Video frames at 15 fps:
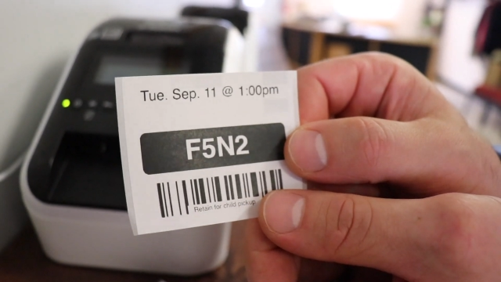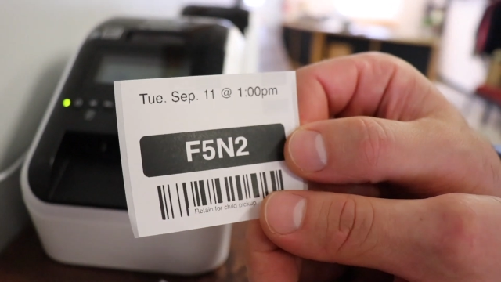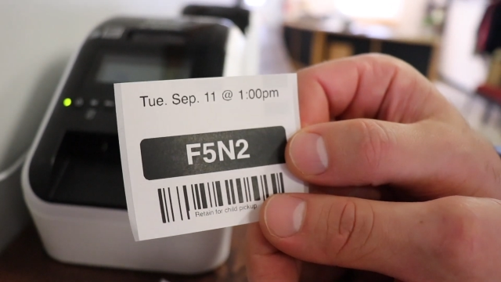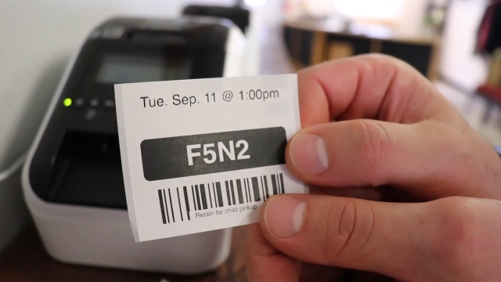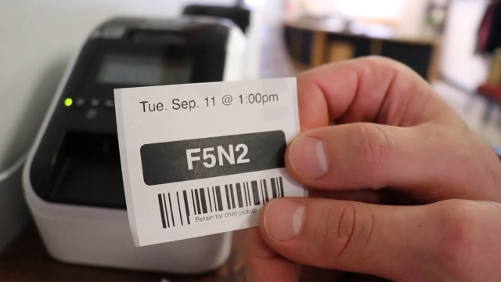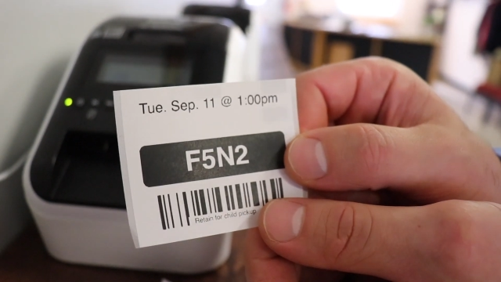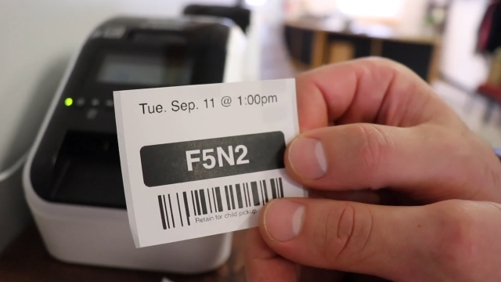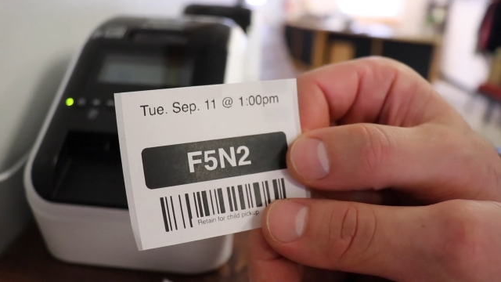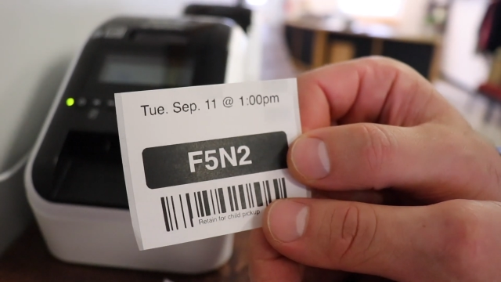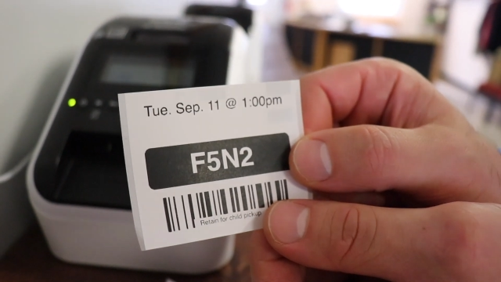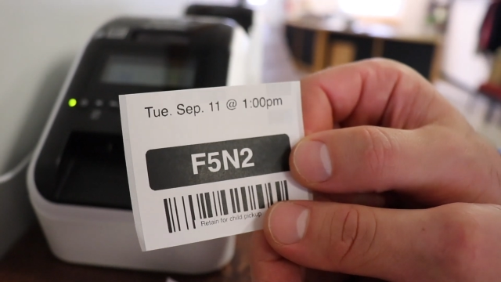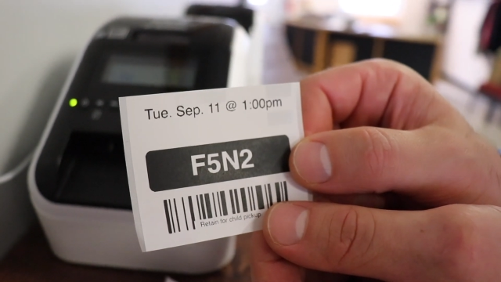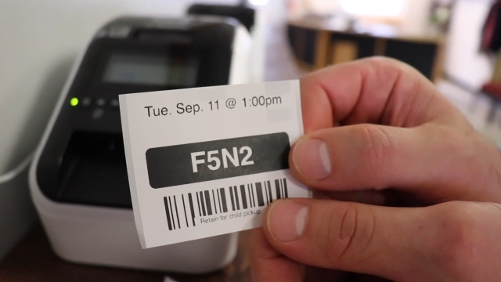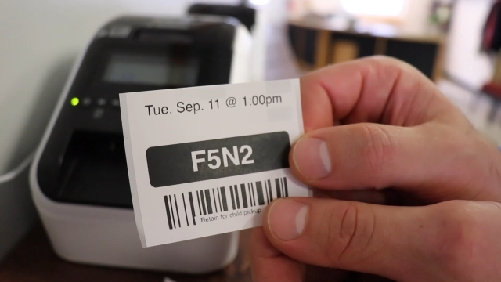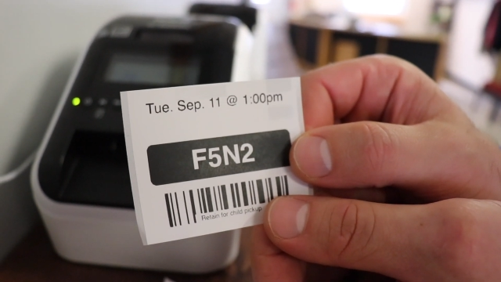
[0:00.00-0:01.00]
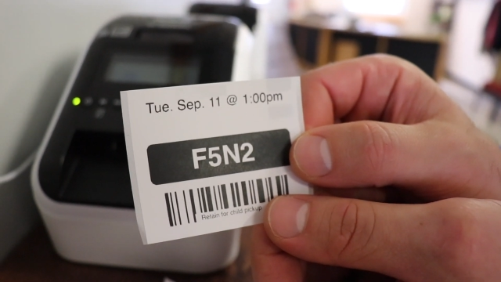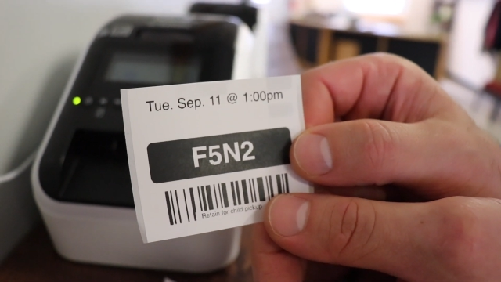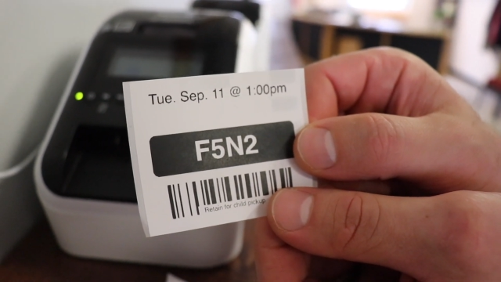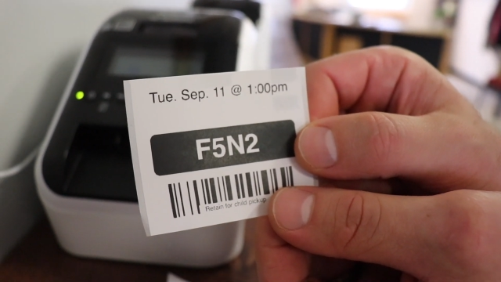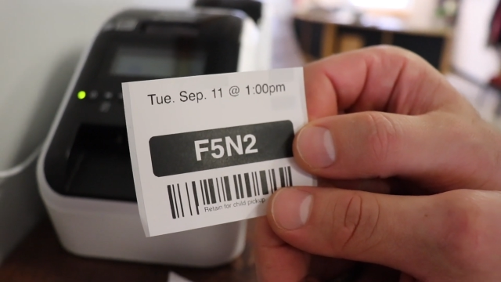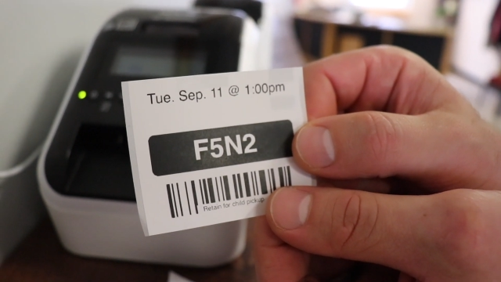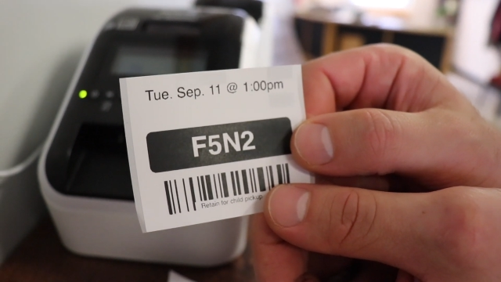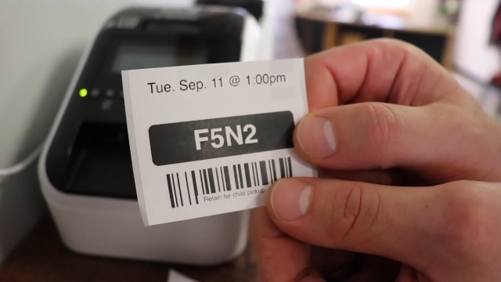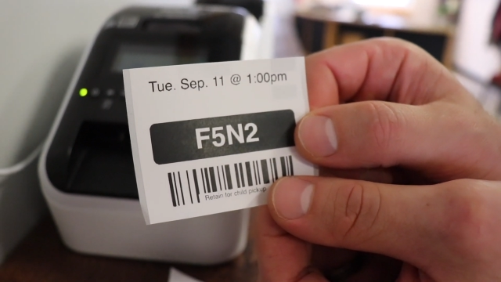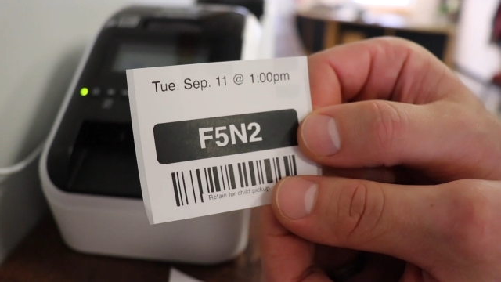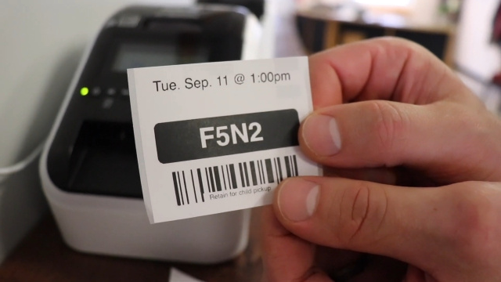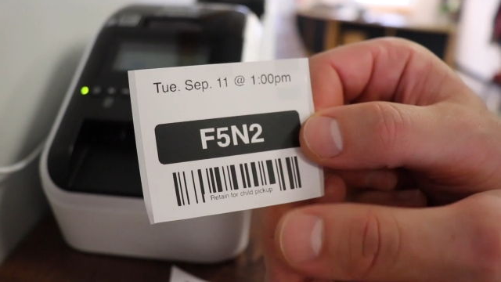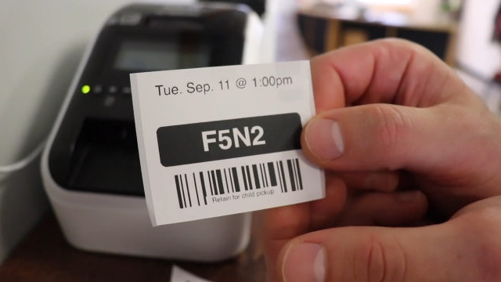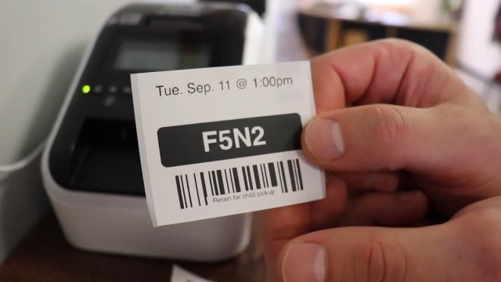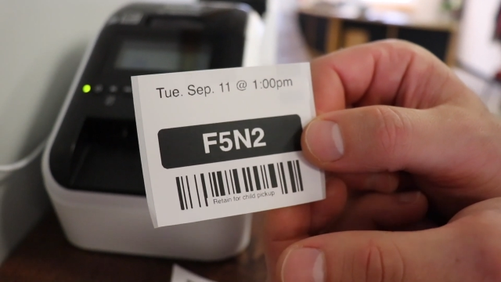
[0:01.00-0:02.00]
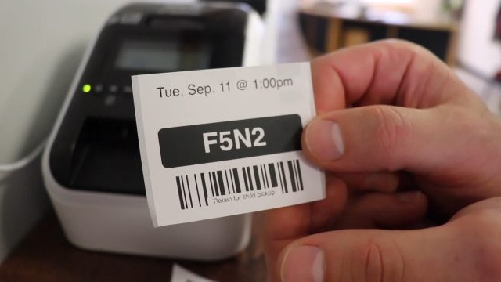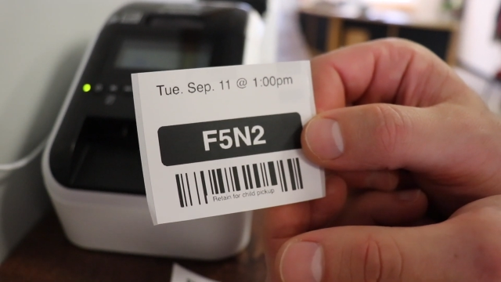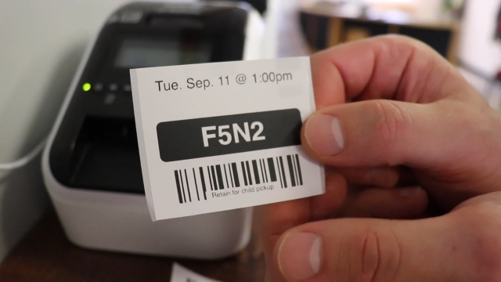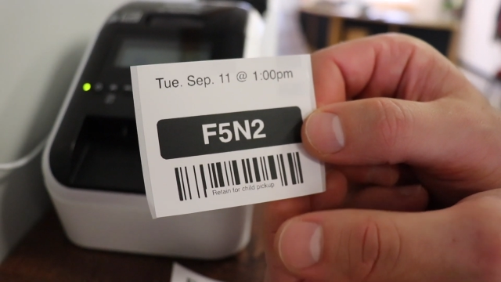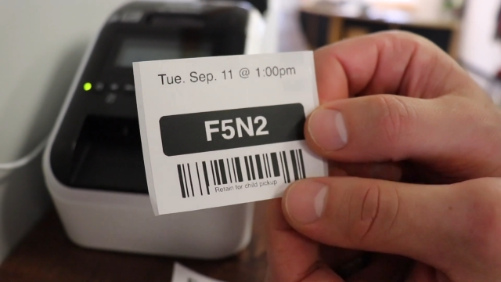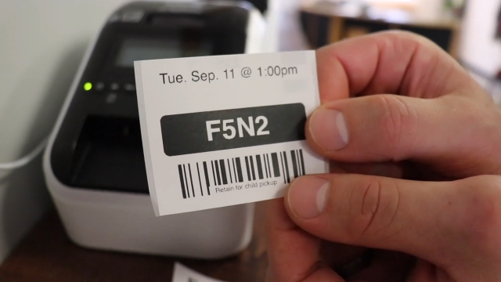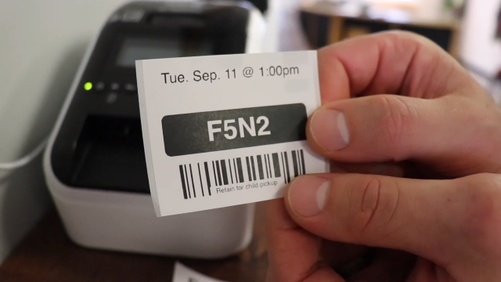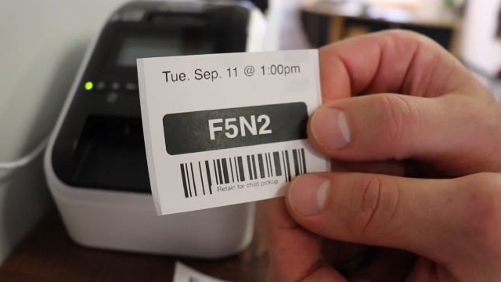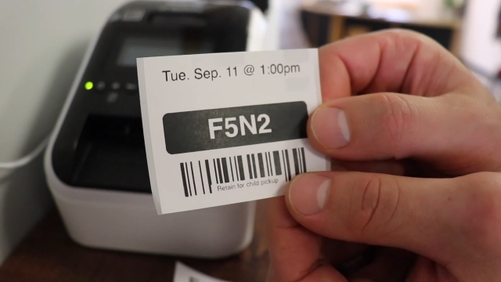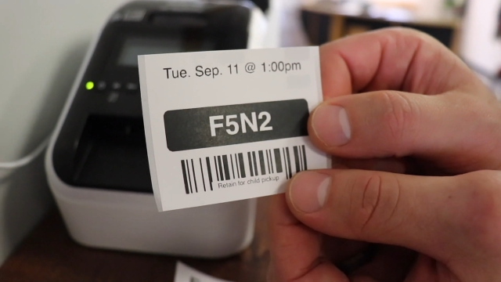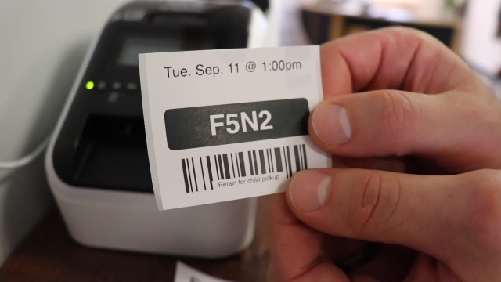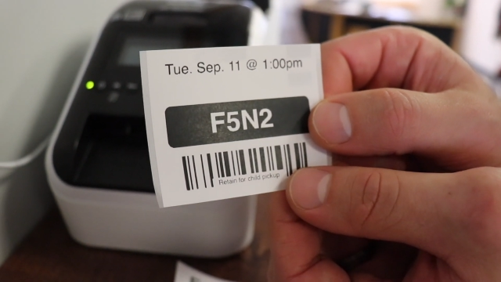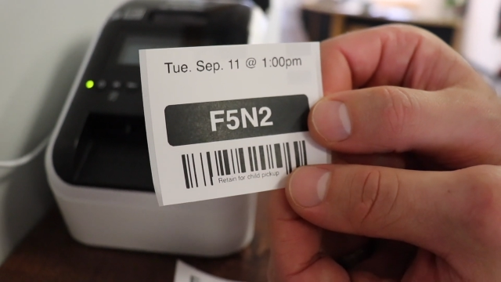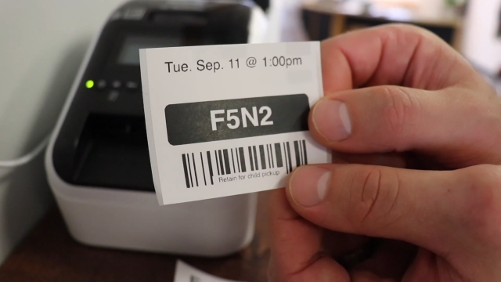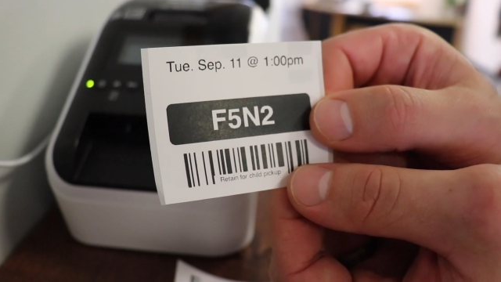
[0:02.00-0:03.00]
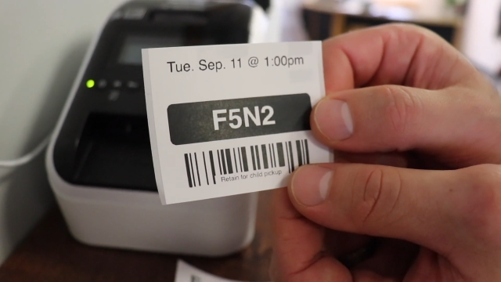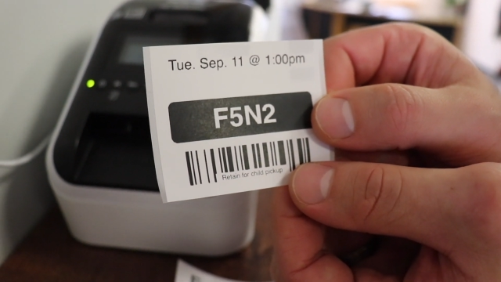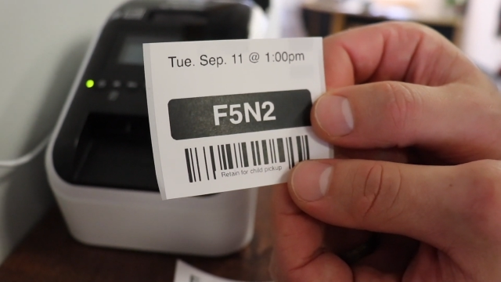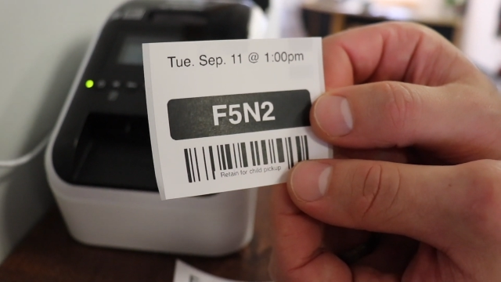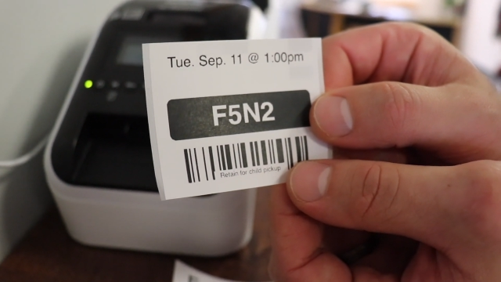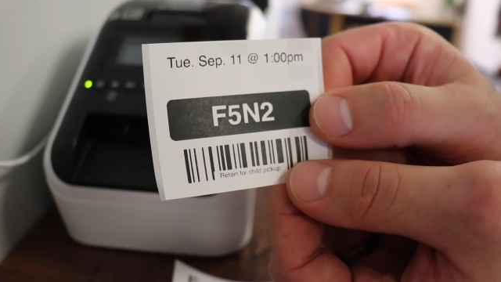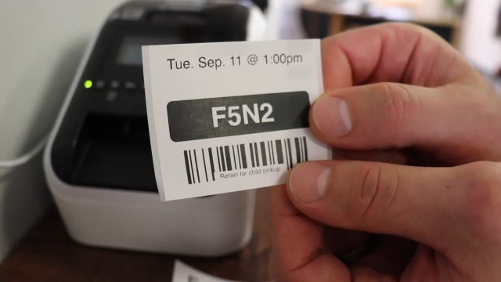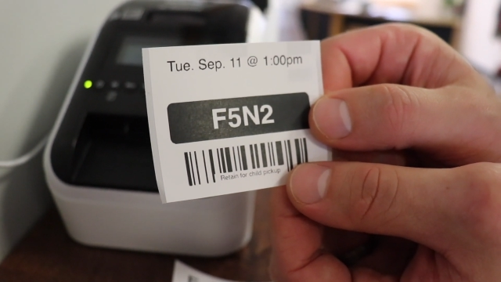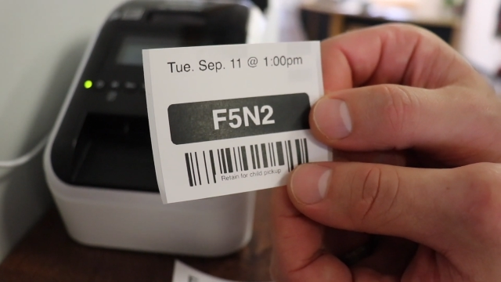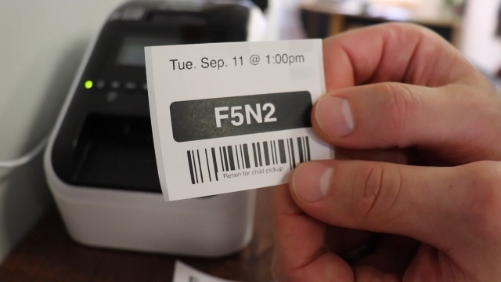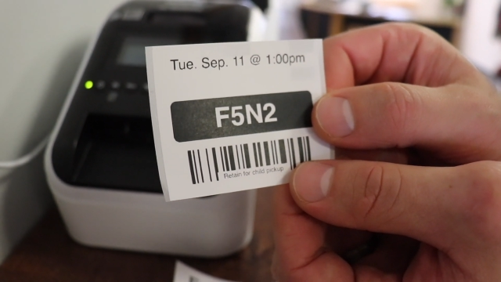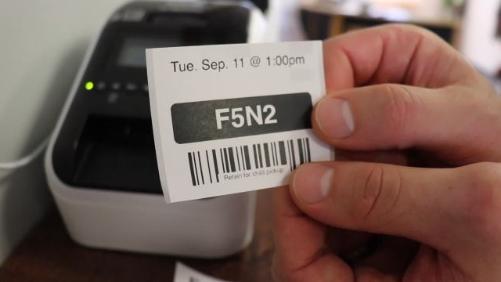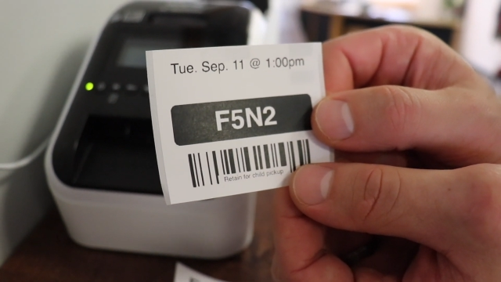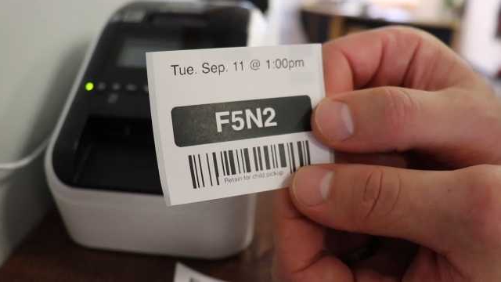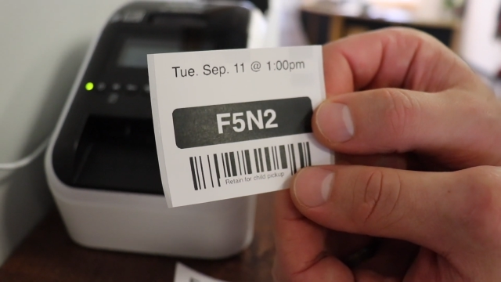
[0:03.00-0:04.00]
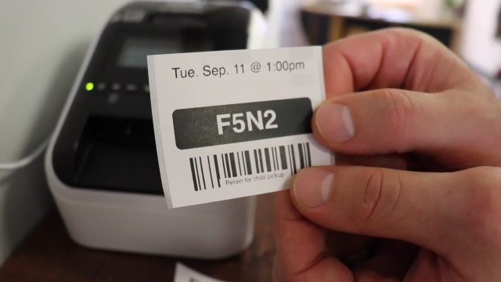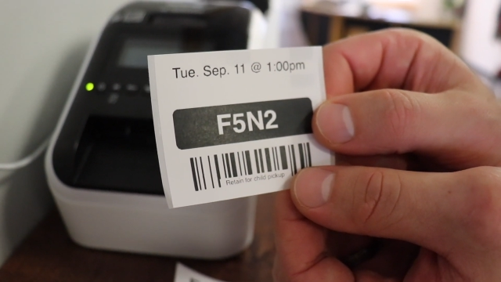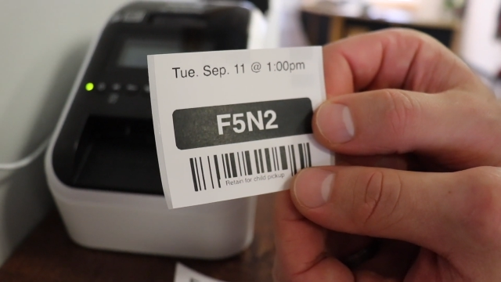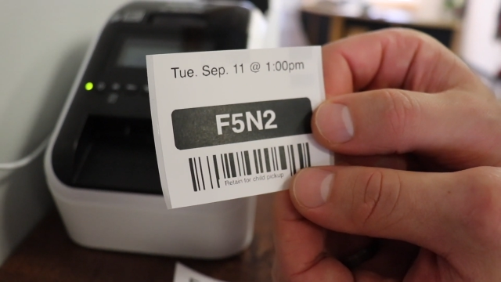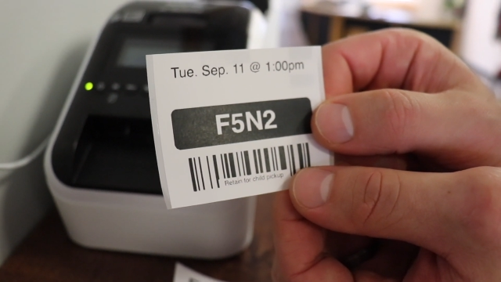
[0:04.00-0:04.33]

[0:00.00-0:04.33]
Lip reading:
No face is visible, so there are no lips to read.